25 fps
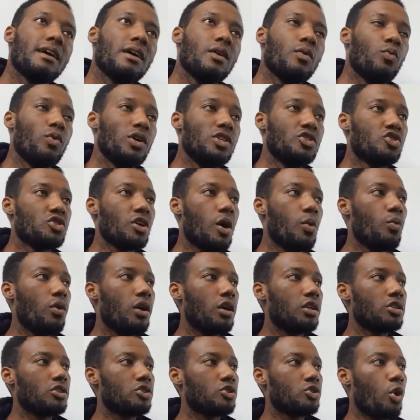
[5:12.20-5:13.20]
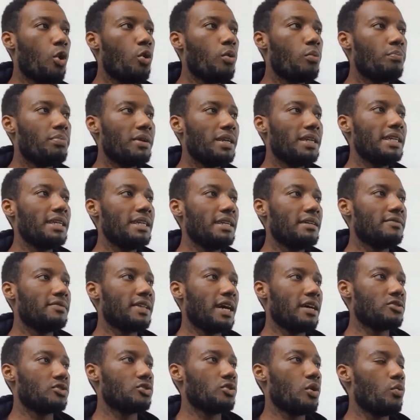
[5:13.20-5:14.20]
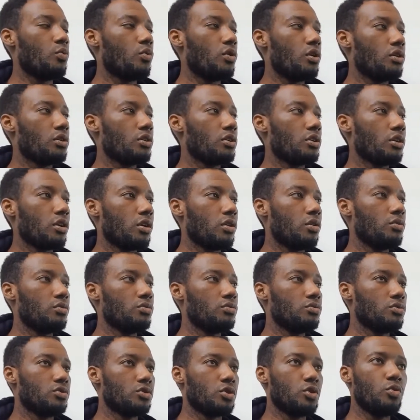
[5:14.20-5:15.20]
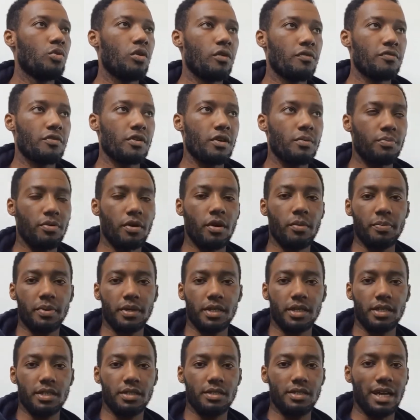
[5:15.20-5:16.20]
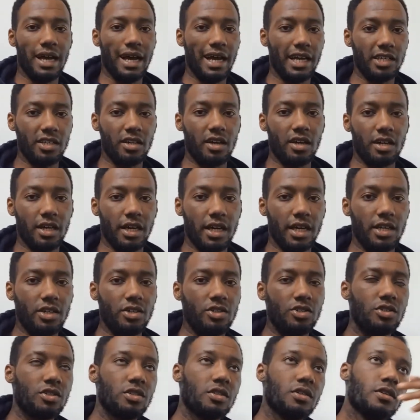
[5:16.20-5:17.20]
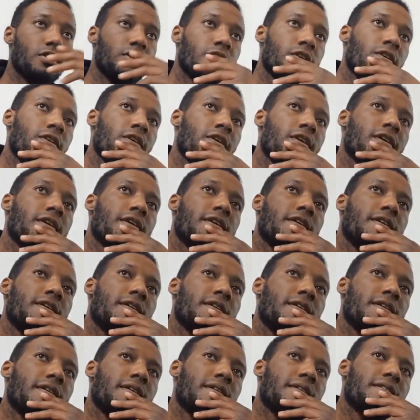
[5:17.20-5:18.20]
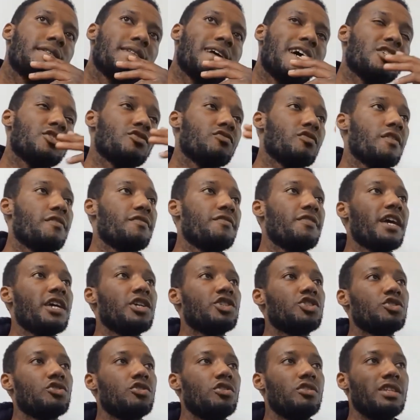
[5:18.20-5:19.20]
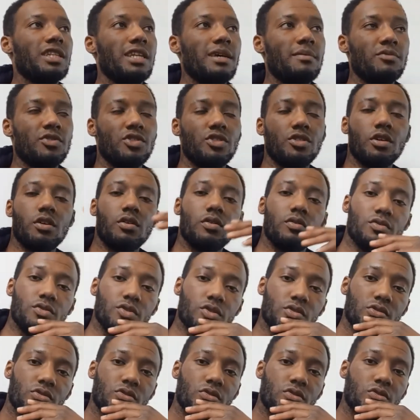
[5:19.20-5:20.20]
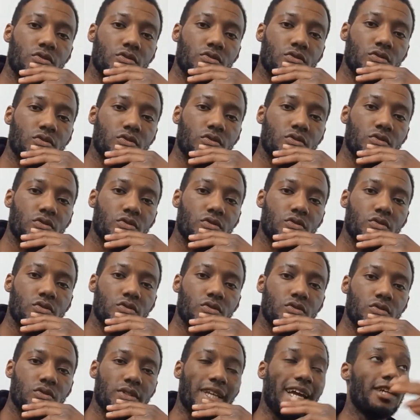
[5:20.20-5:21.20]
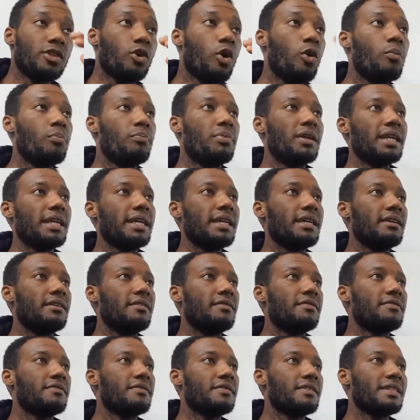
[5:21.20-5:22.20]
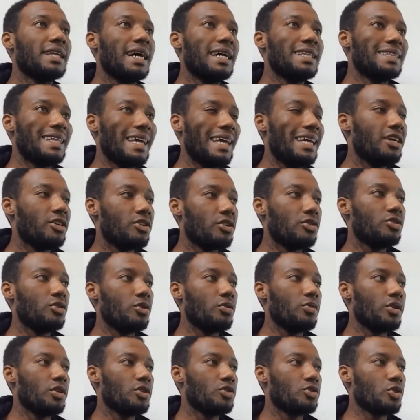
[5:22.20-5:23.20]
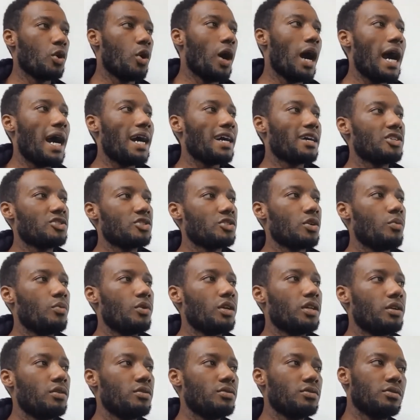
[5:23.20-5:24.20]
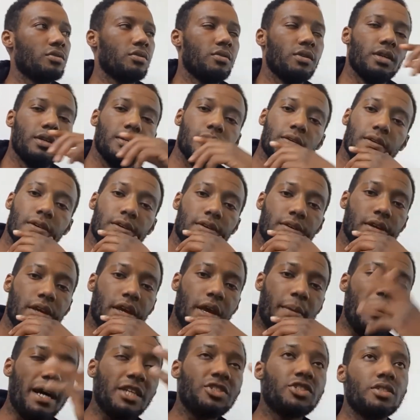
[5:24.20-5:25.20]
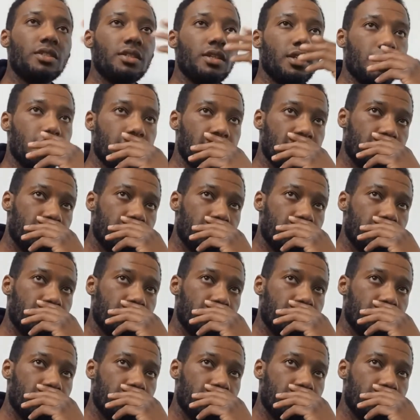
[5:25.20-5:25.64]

when someone don't believe that someone can own two or three properties at a young age, that's a reflection on themselves. They don't believe that they could do it, so how could someone else do it? Imagine this.